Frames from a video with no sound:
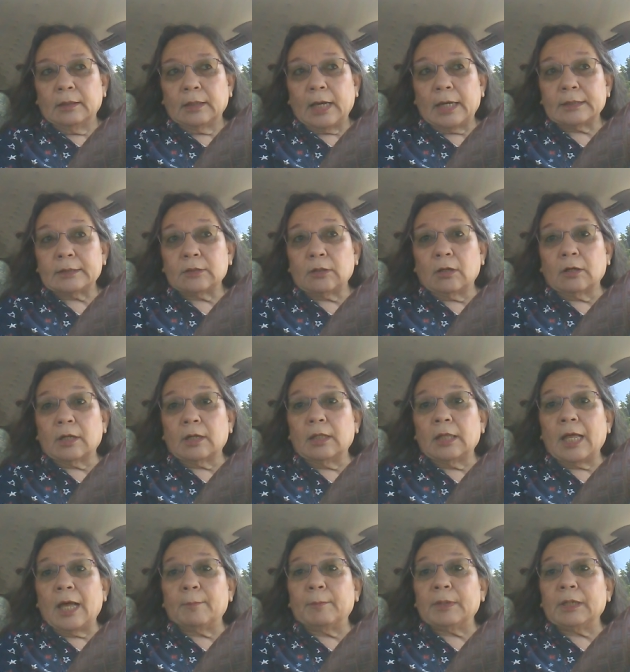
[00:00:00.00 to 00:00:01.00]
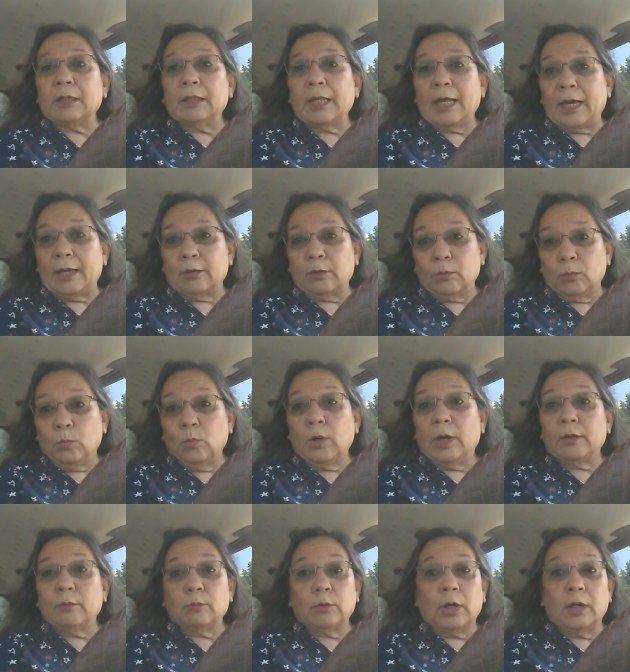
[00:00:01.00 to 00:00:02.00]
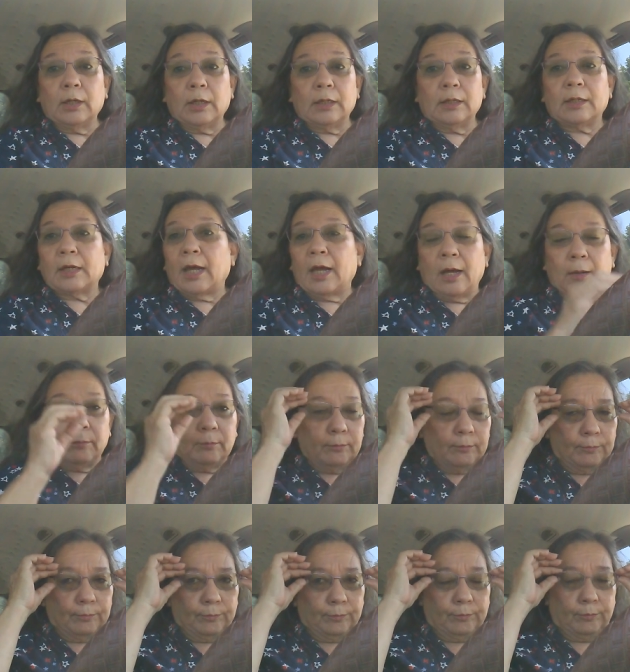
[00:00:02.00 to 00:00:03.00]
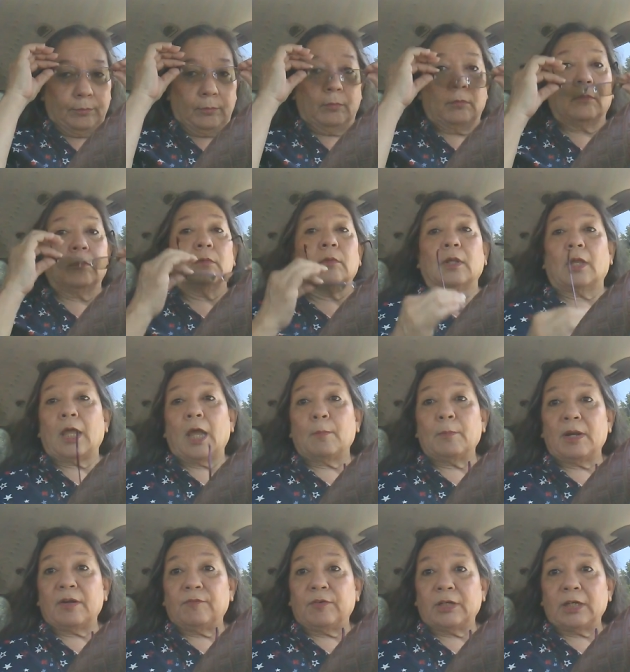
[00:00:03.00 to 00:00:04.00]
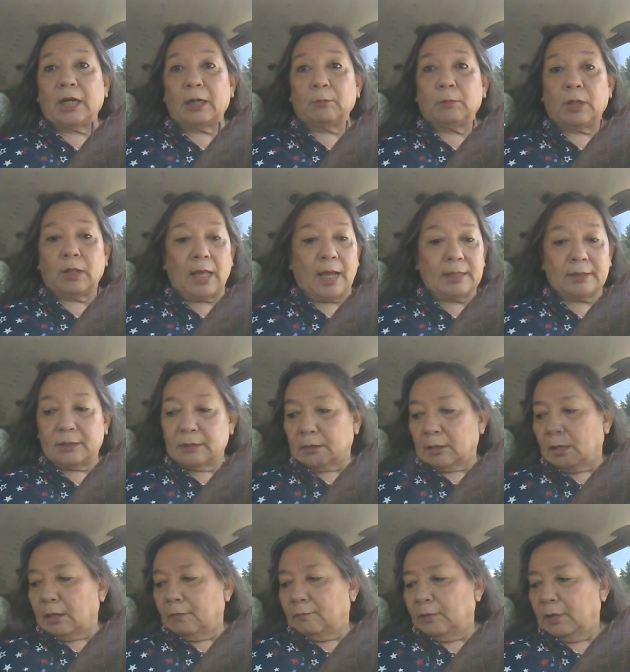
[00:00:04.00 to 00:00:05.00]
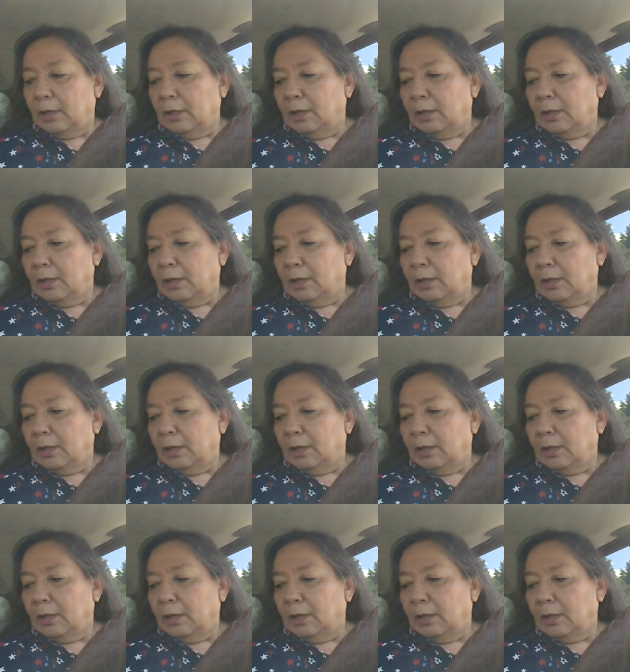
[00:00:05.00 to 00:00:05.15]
I started climbing a ladder one rung at a time. How about if I take my glasses off?